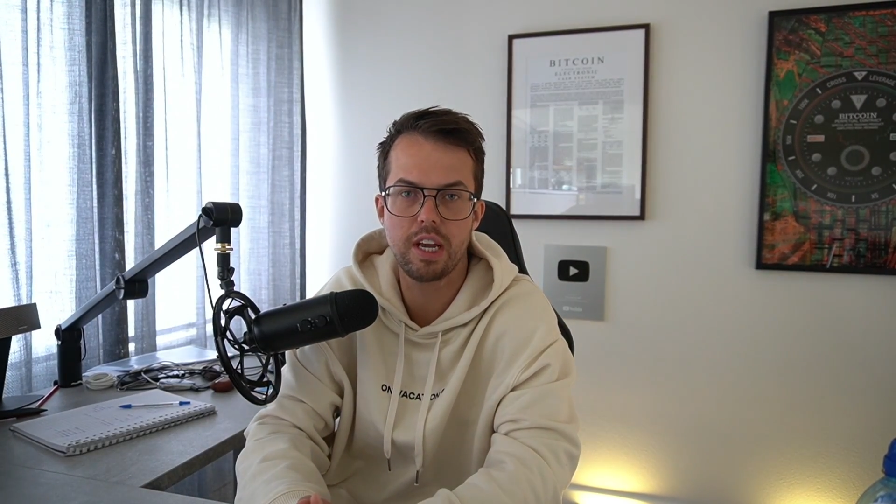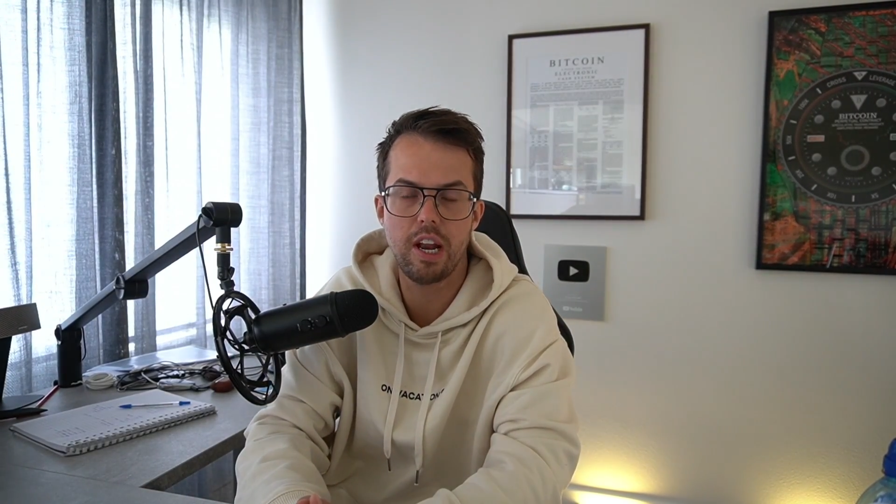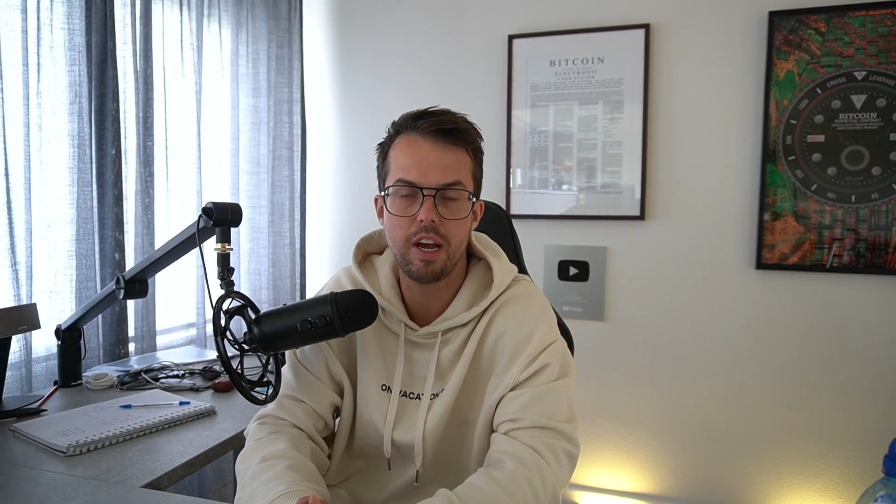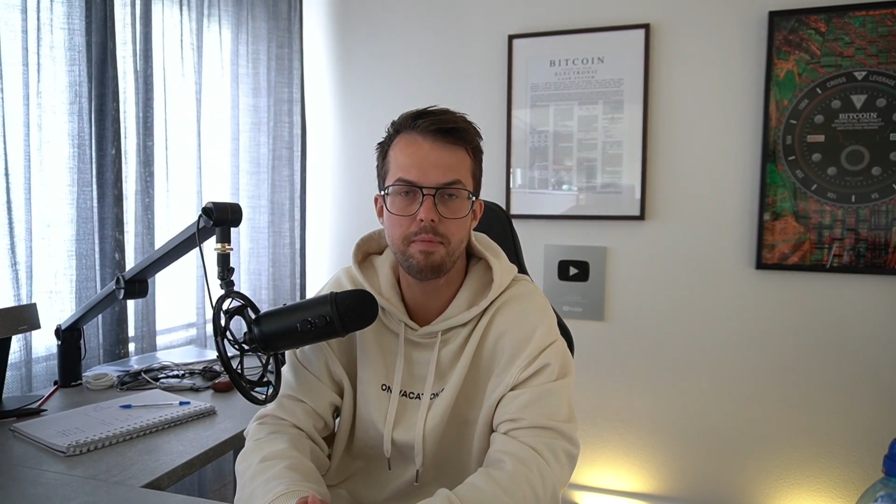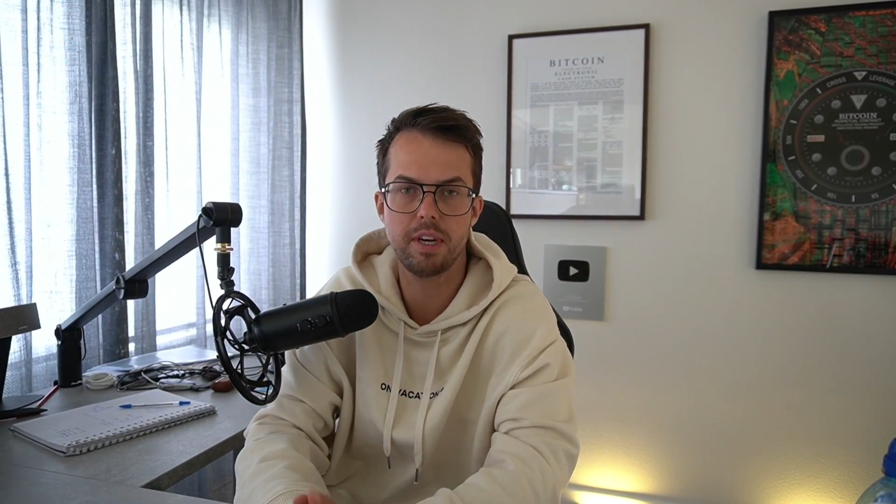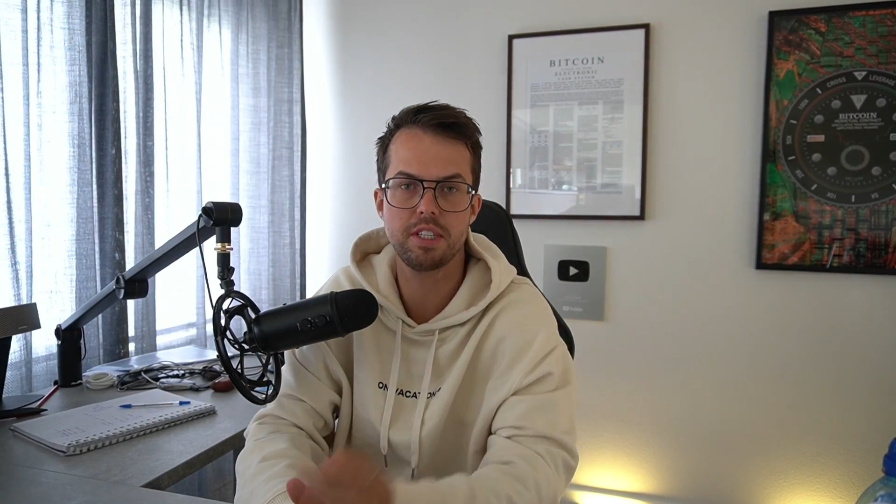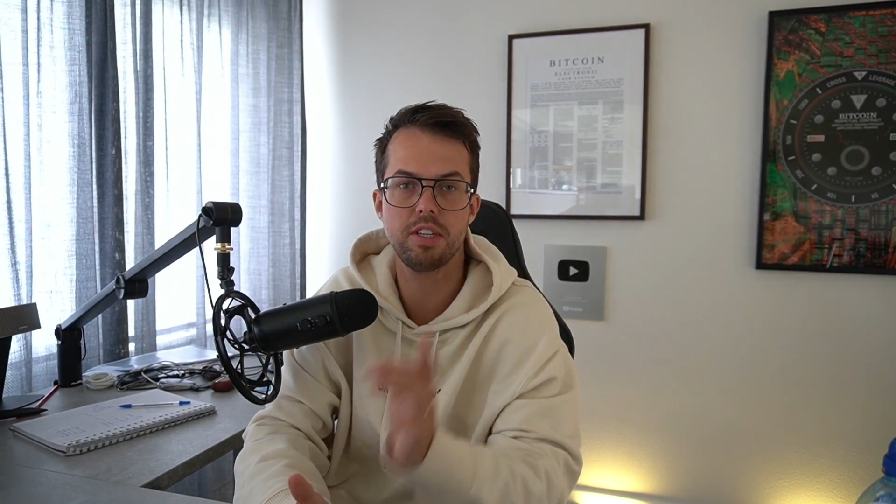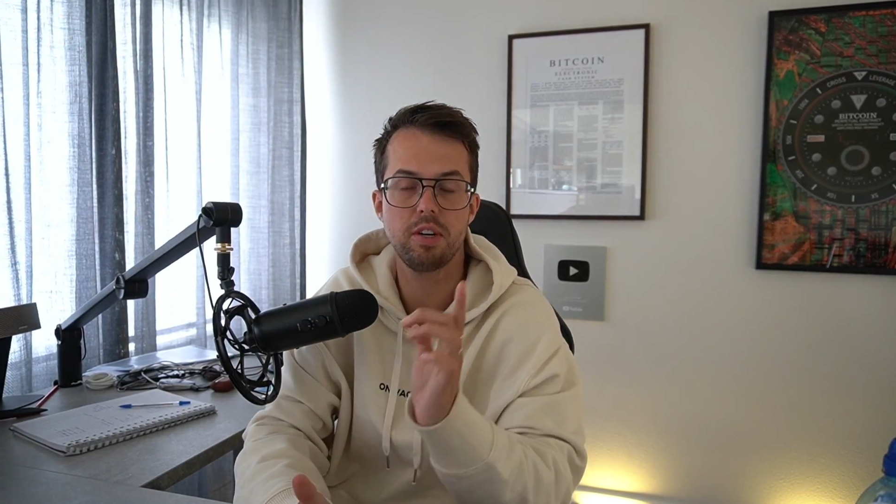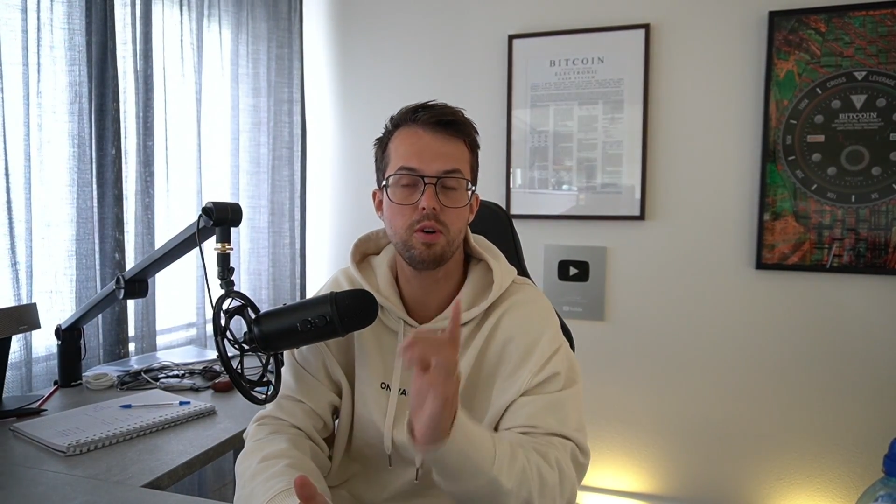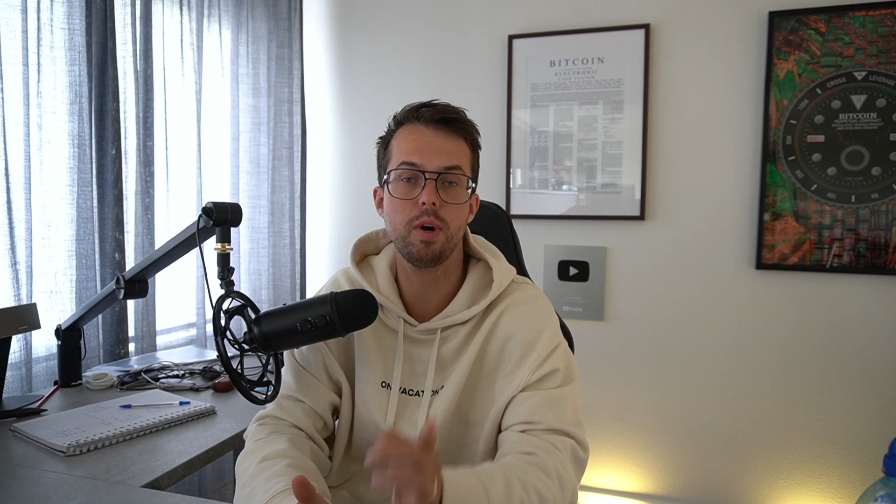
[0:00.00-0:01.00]
climax
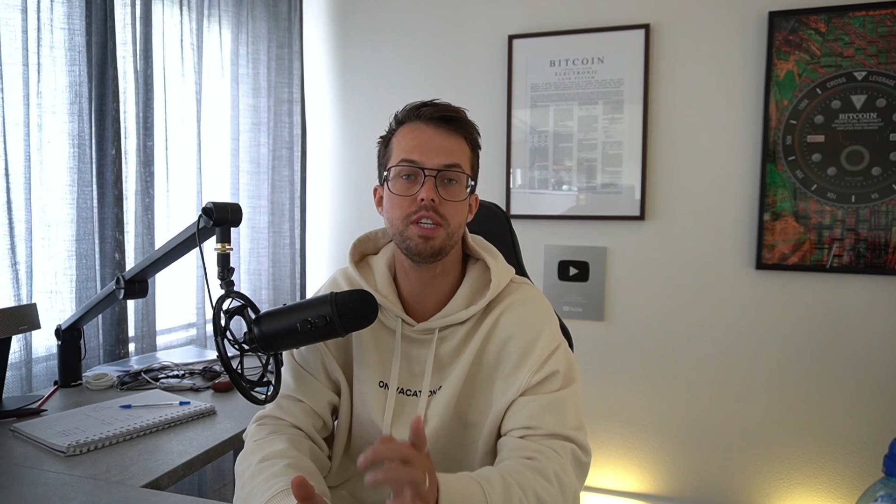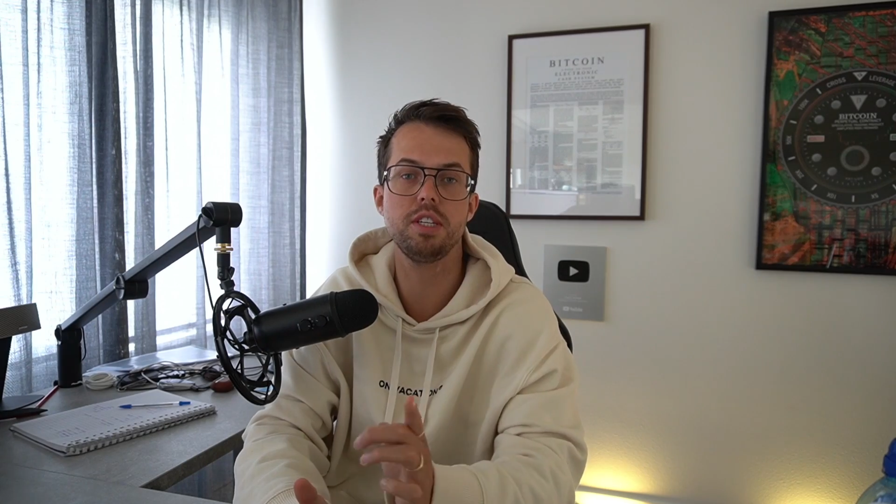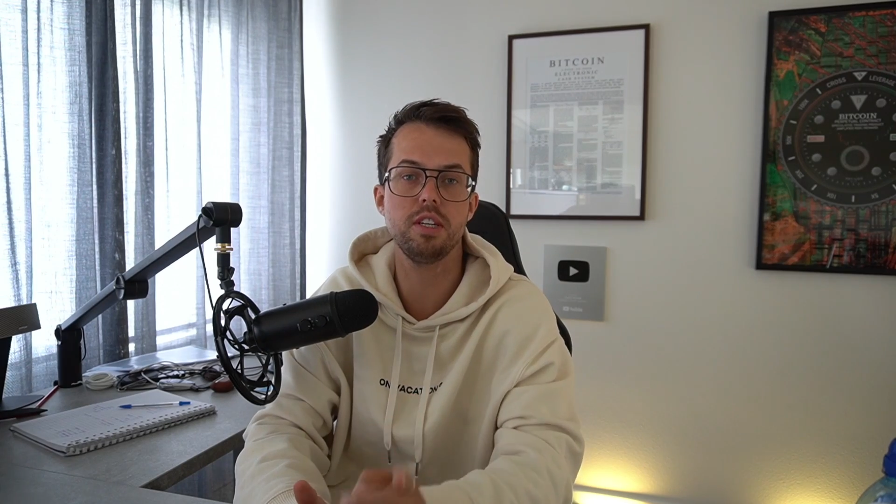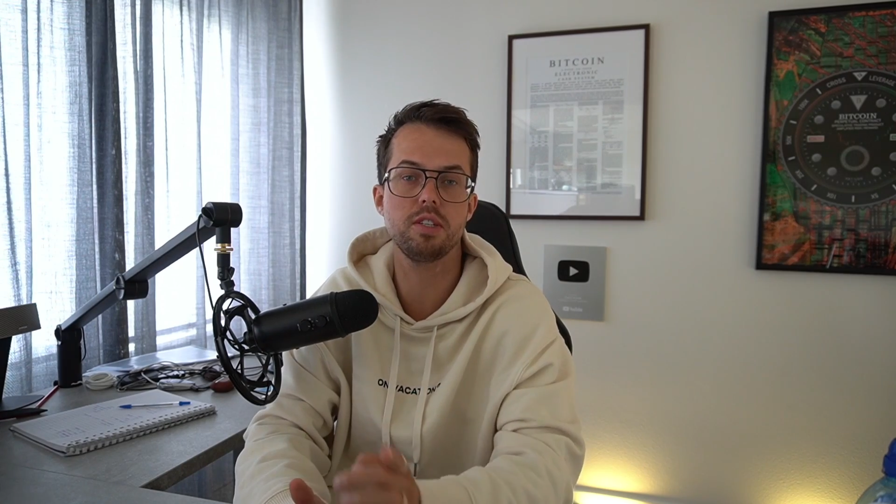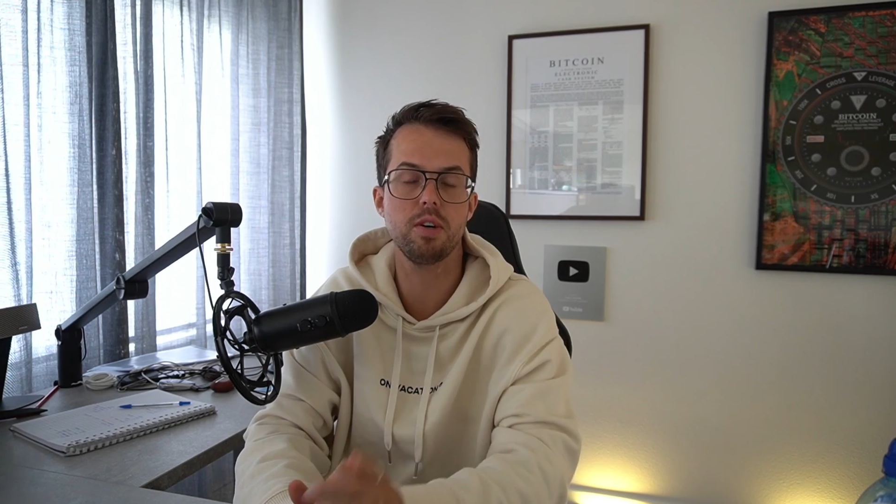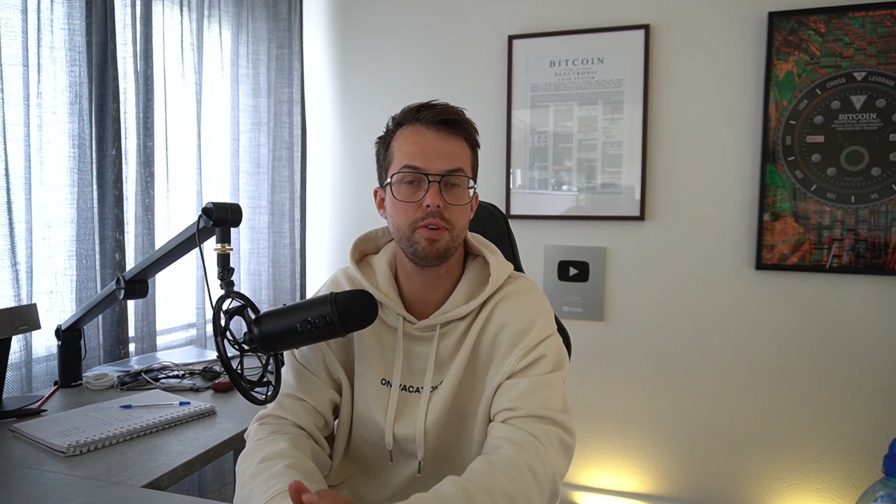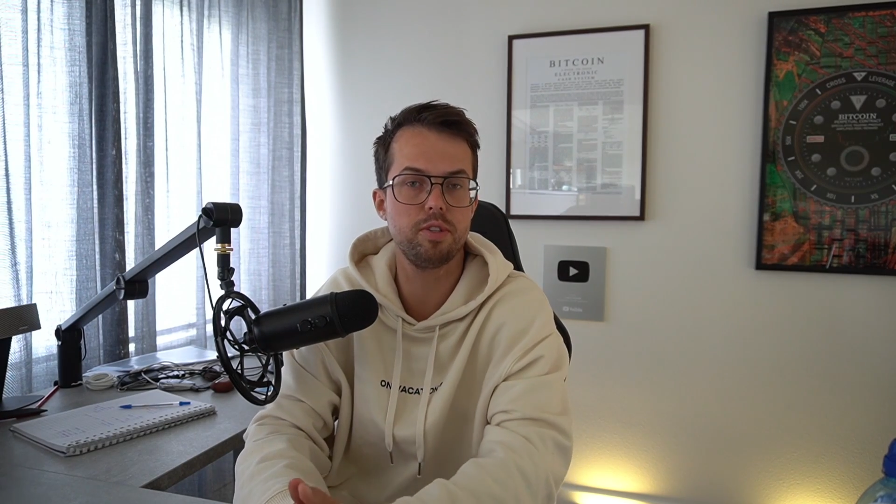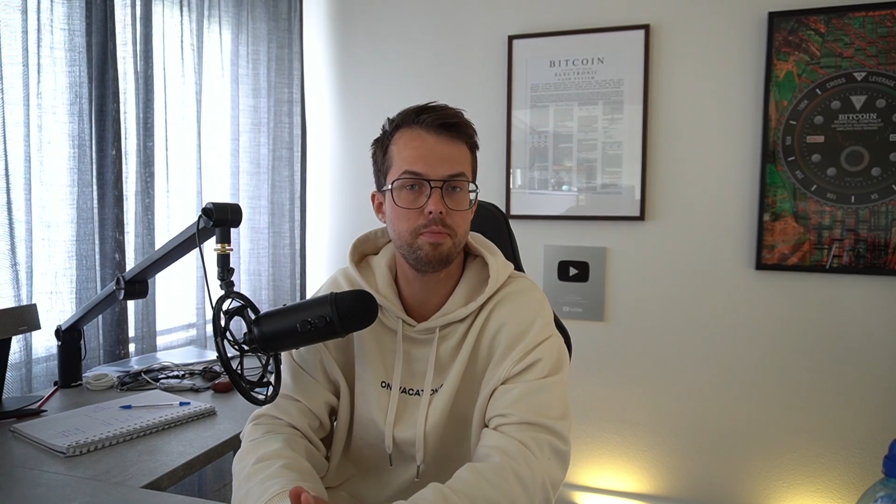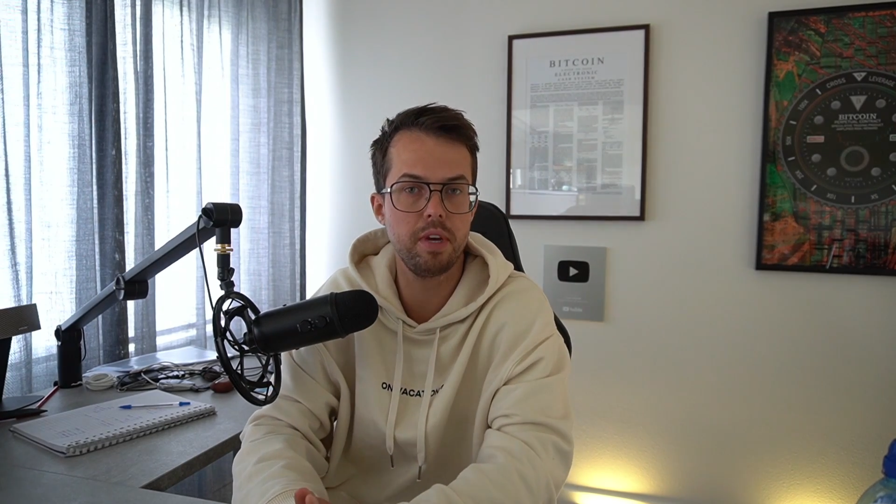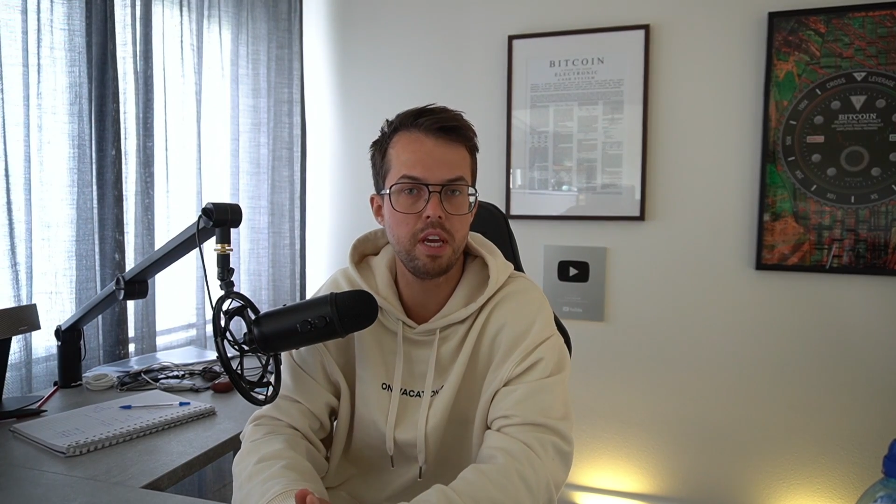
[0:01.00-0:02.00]
and the question is going
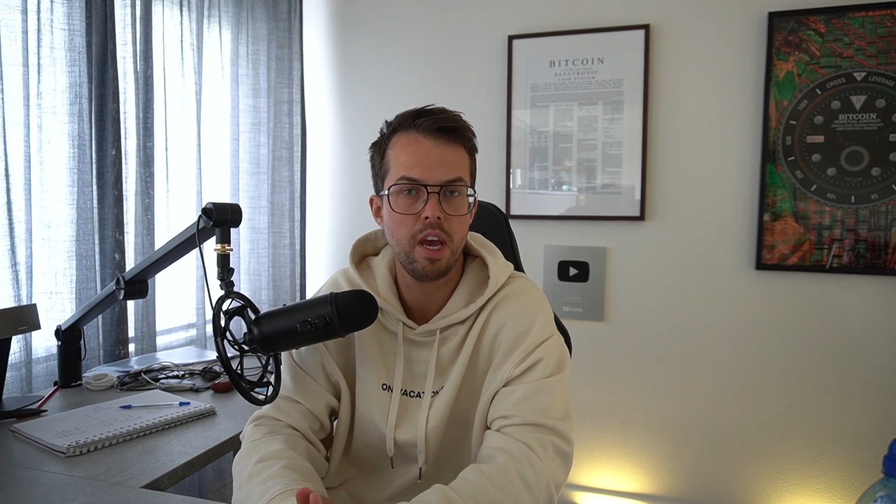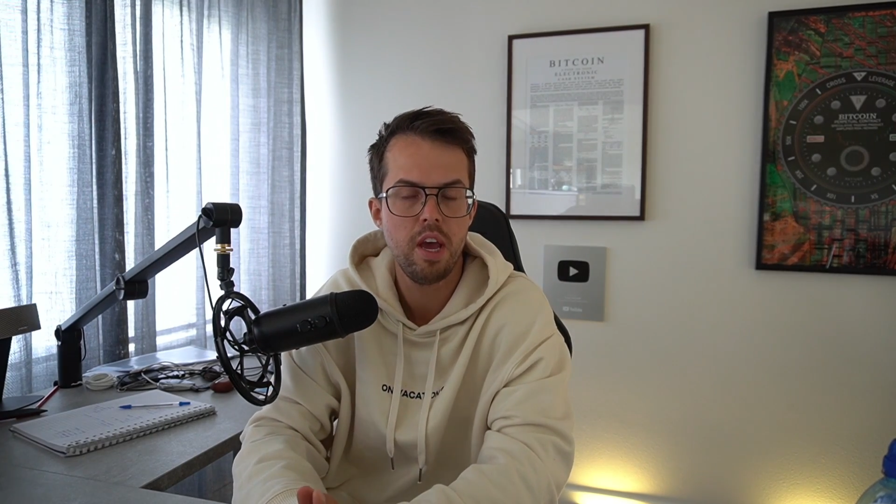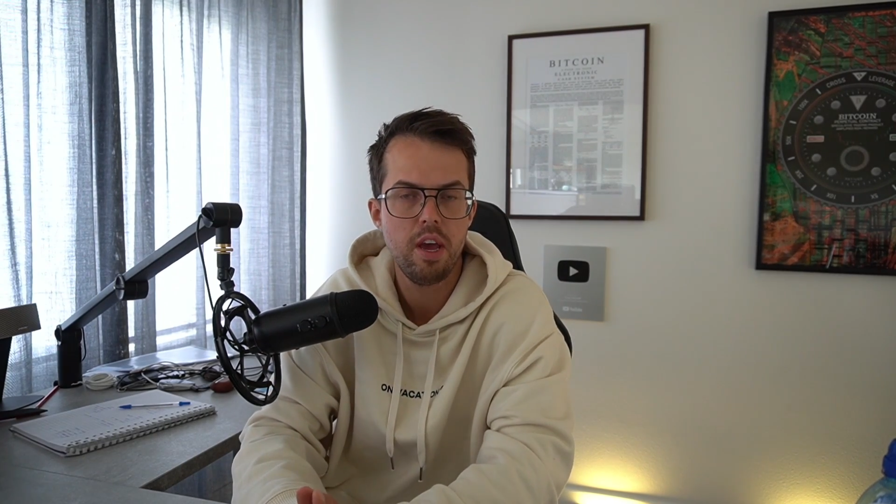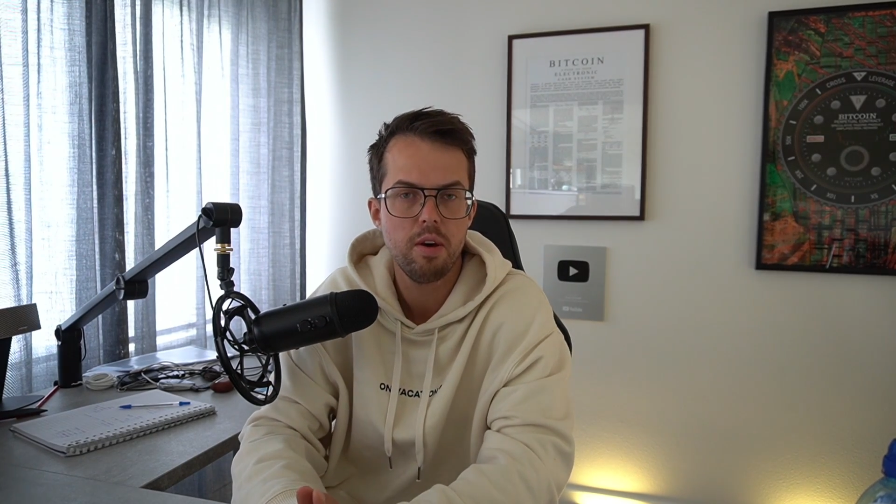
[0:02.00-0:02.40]
to be,